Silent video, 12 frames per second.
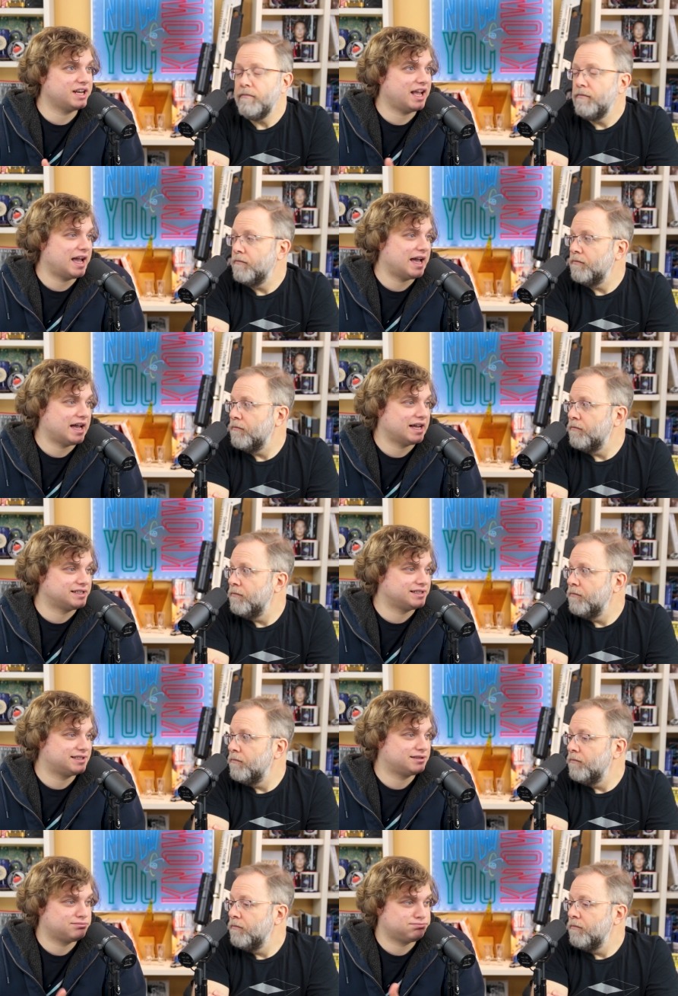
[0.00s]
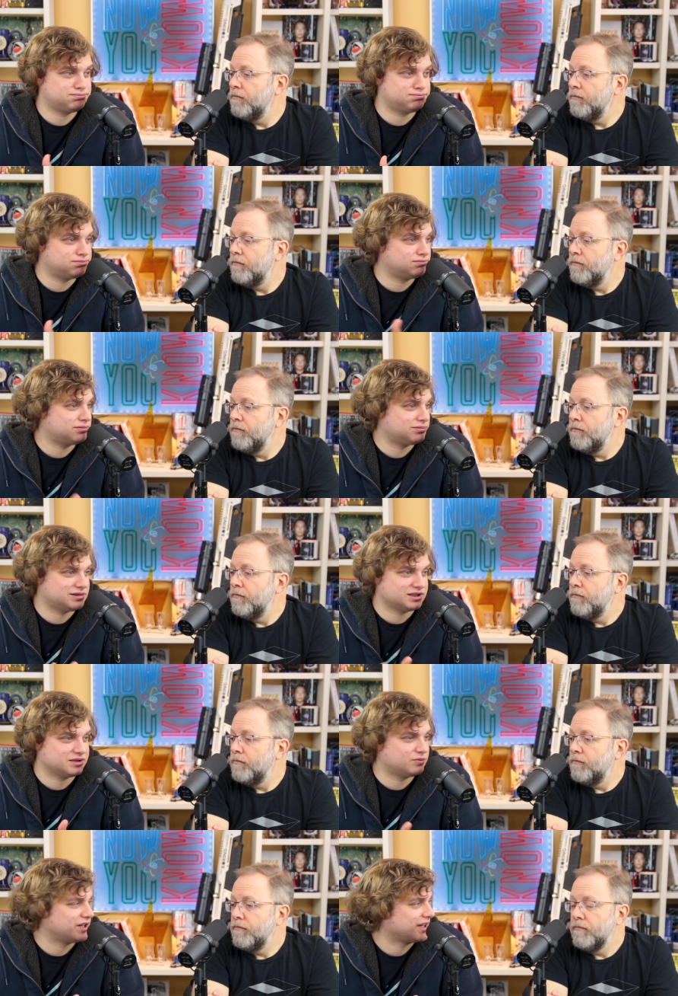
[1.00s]
Speaker 1: it at
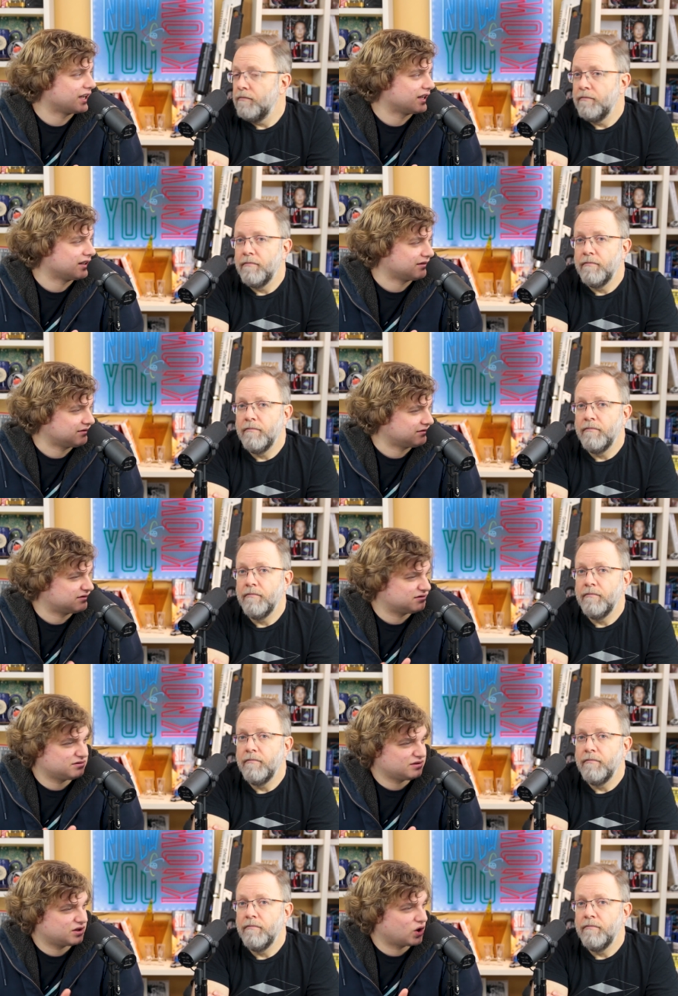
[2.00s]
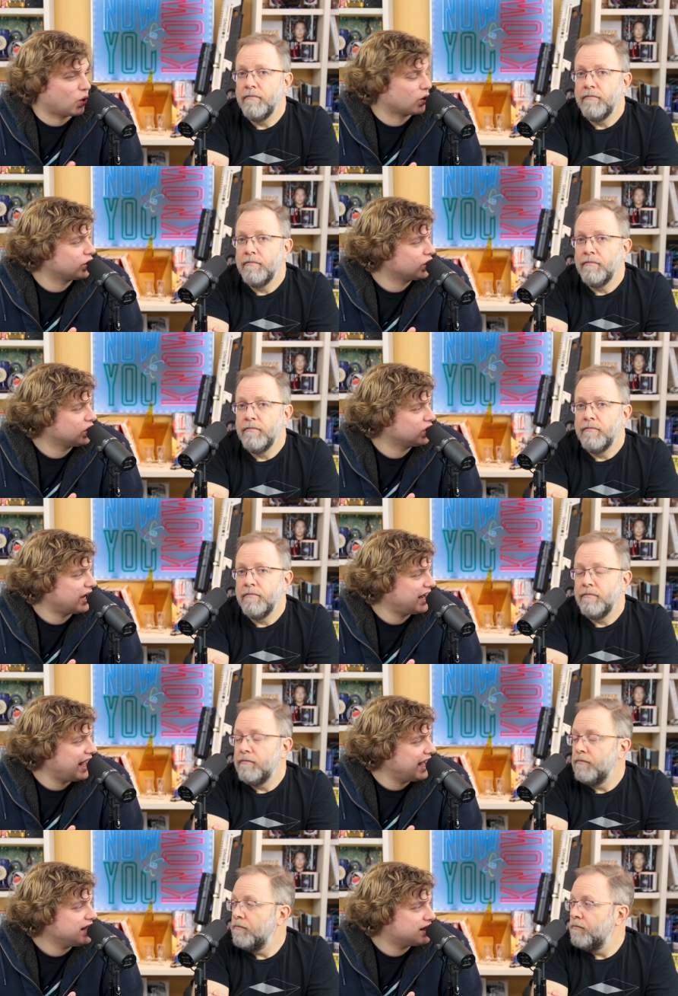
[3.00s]
what, like a quarter,
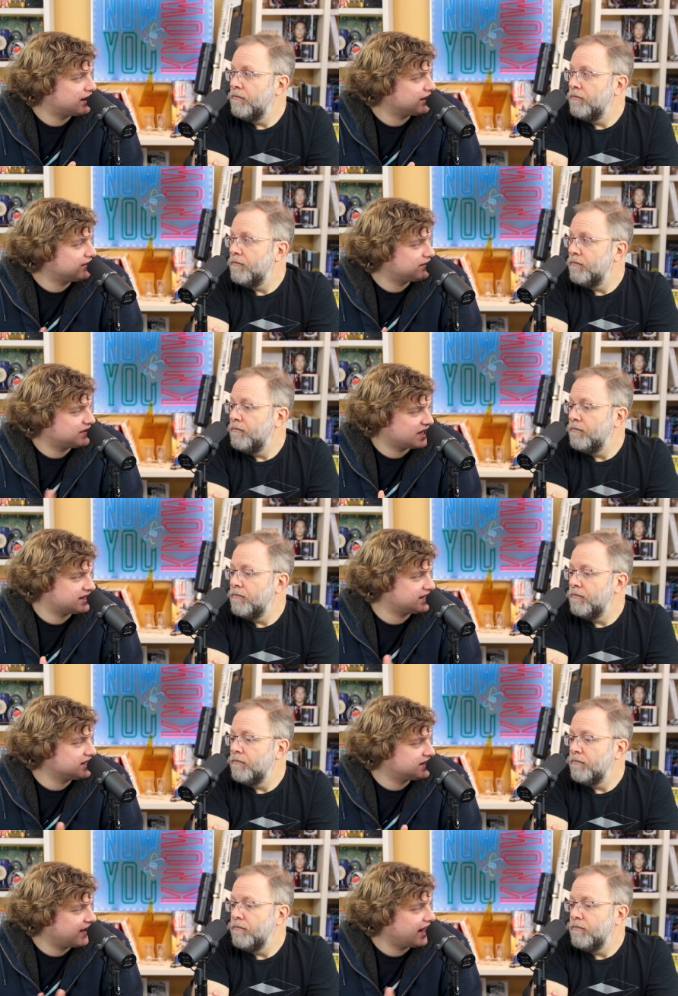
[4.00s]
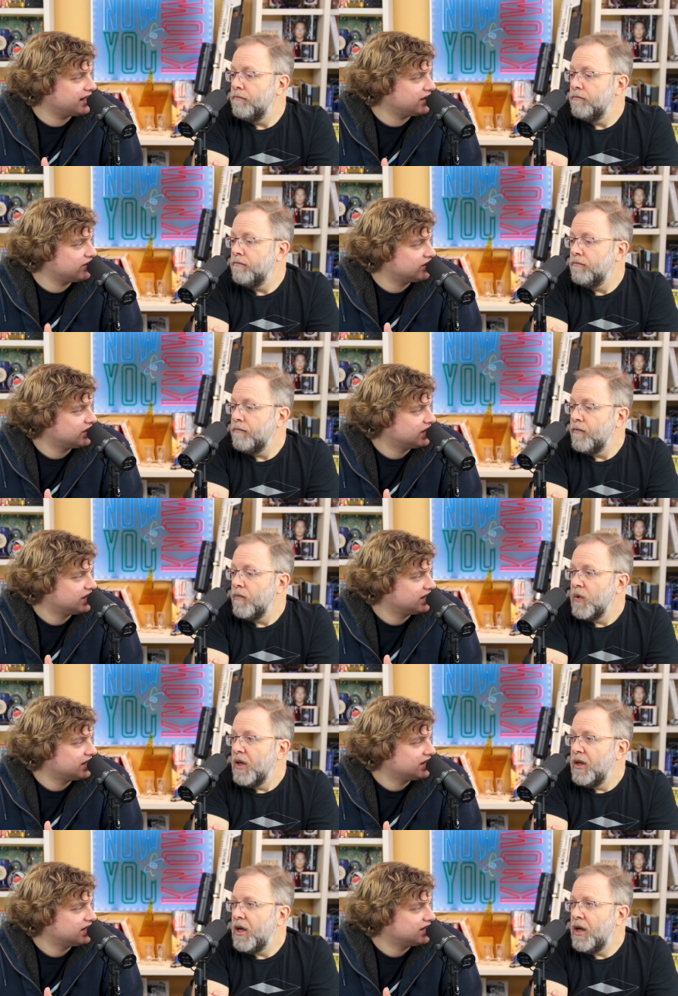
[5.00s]
an eighth of Tesla's value.
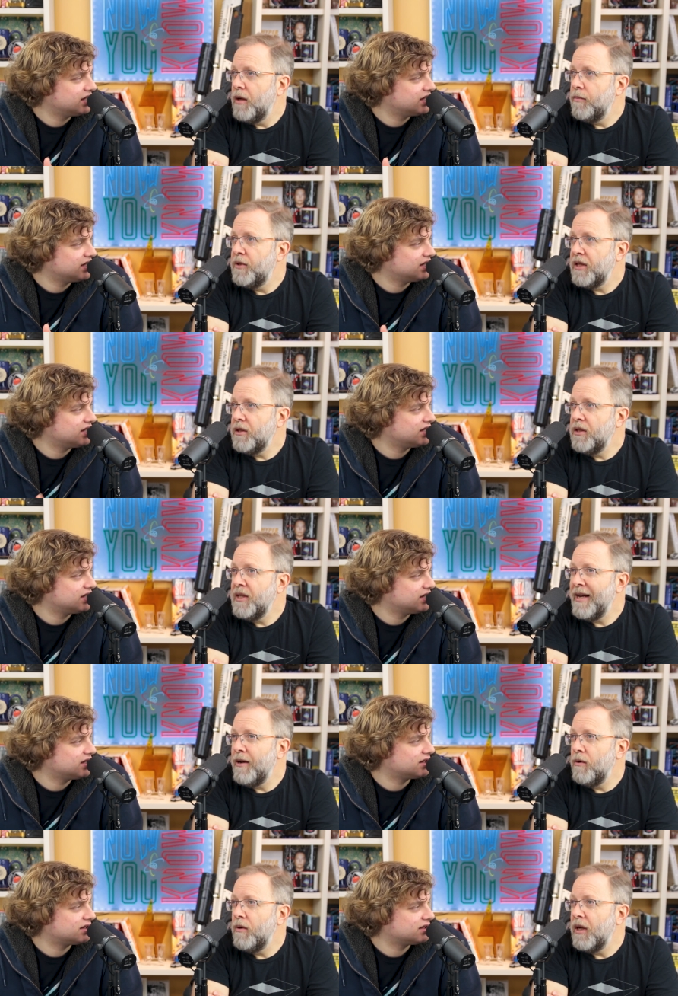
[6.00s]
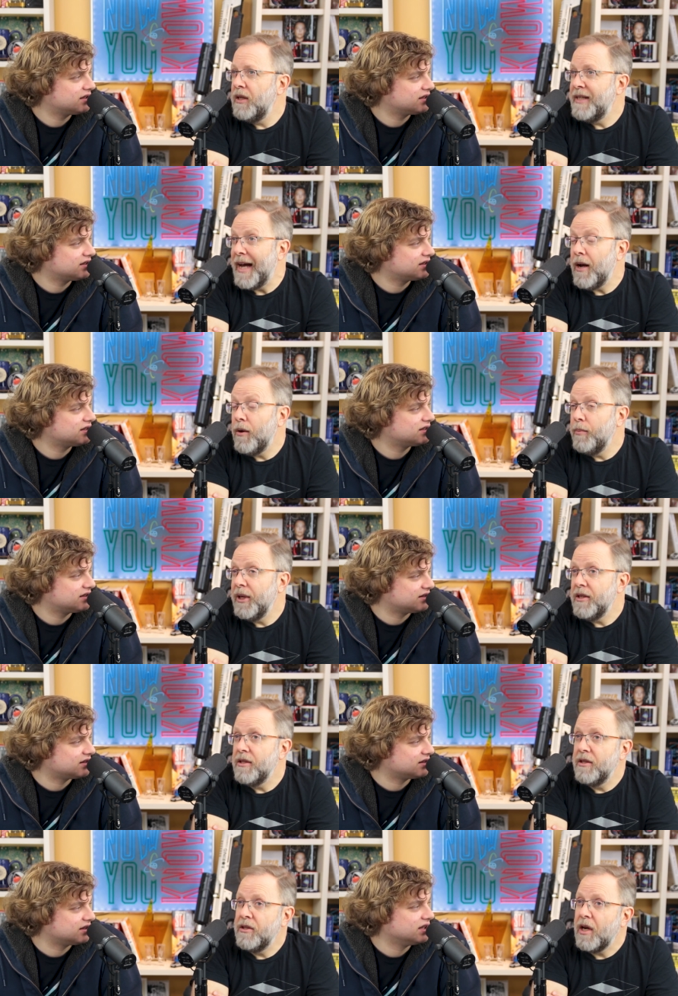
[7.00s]
Speaker 2: Uh, Tesla's now down
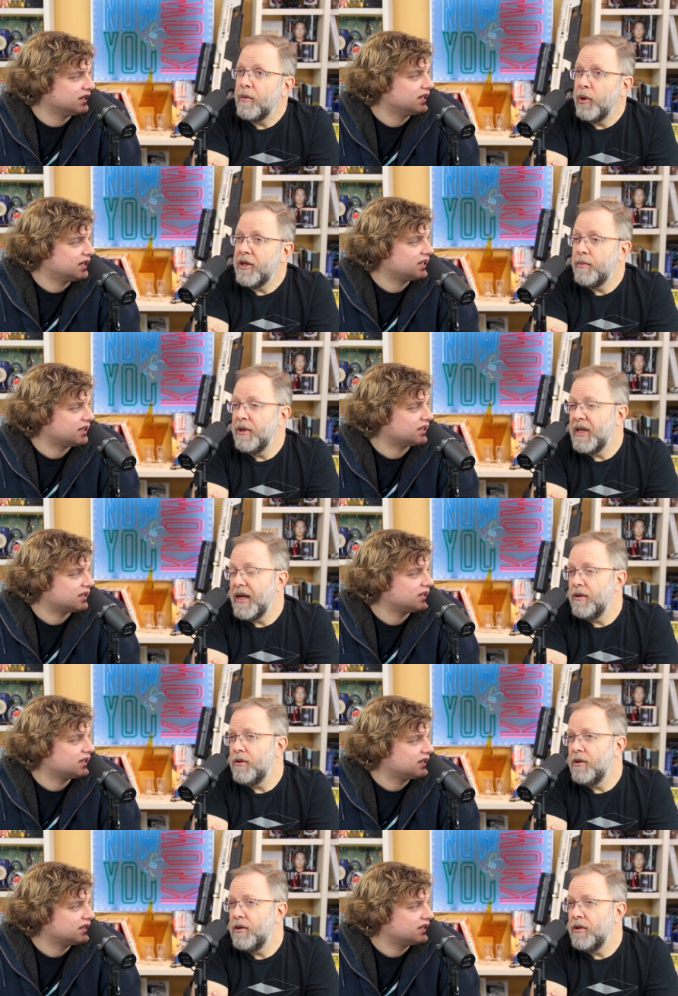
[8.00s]
because of the stock price being down, so